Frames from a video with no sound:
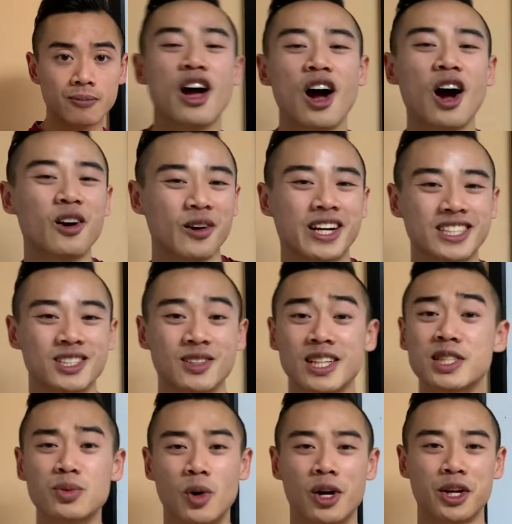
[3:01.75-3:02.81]
All right, so let's
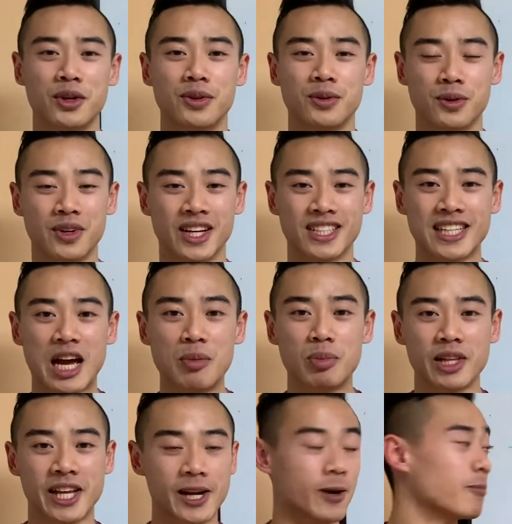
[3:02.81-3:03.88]
walk you through an example
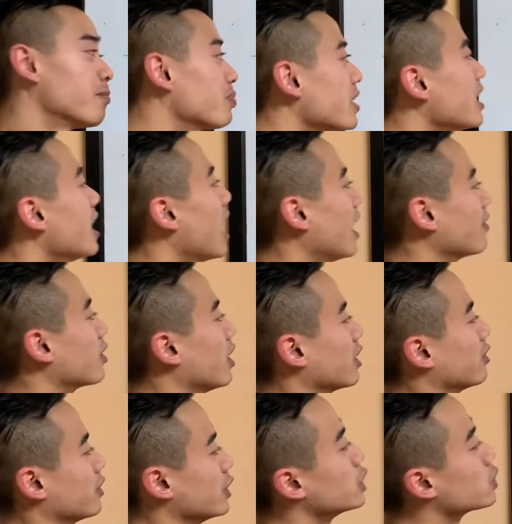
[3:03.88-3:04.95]
here. I've got your
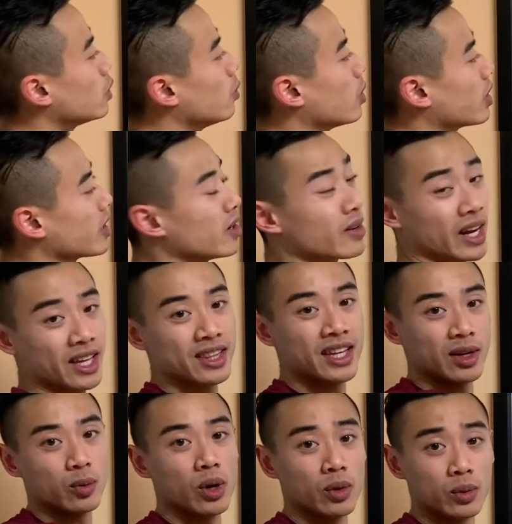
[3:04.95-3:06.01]
usual workout and then
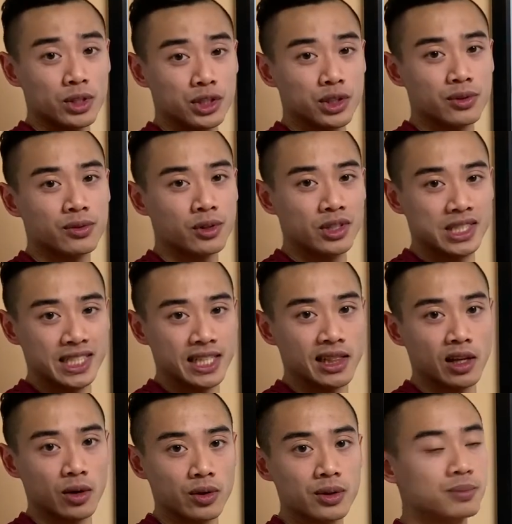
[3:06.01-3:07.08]
what we'll do for a
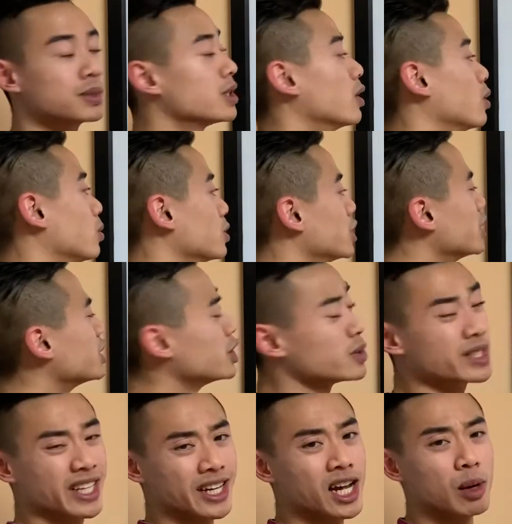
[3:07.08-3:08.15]
deload. So just
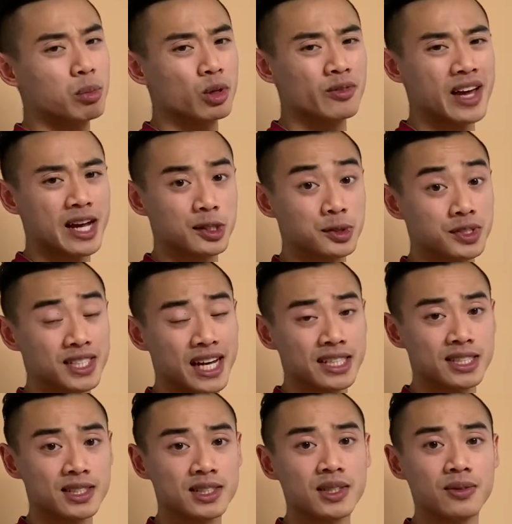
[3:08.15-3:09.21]
using a couple of
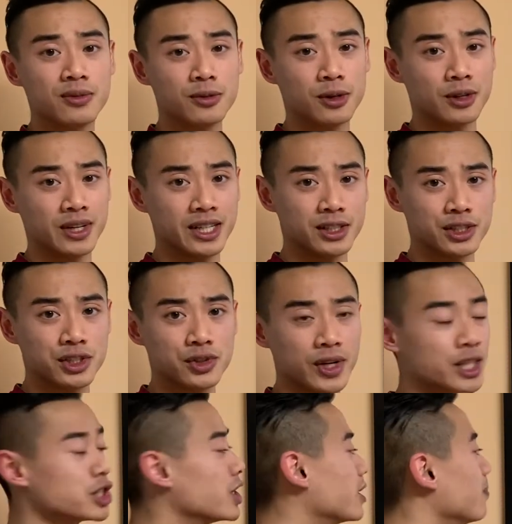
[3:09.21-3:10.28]
exercises for
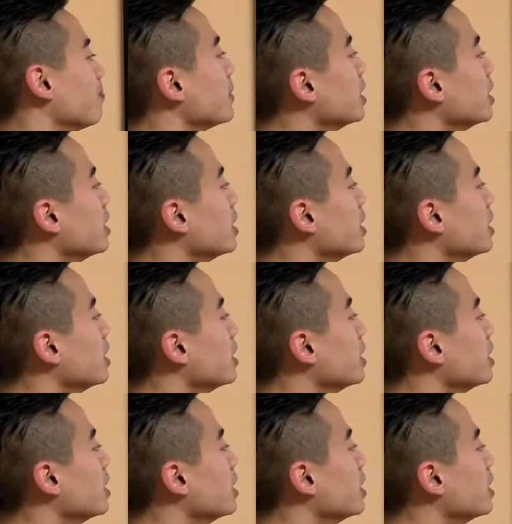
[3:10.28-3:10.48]
illustration,